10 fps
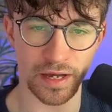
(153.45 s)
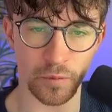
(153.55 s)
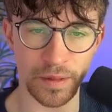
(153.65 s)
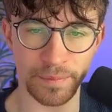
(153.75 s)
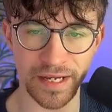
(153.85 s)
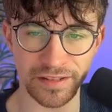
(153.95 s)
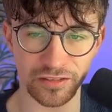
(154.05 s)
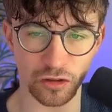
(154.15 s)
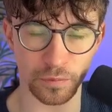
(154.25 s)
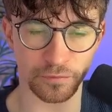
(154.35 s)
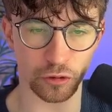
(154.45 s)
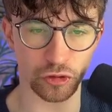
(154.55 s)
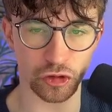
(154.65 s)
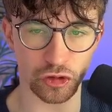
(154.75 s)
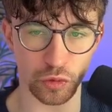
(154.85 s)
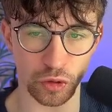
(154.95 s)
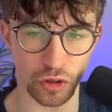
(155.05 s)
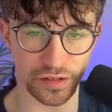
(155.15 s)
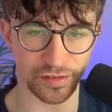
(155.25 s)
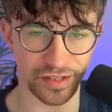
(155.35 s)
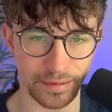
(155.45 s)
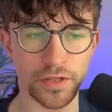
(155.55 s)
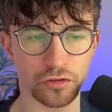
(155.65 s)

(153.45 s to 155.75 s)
and we pay this upfront to lock this in.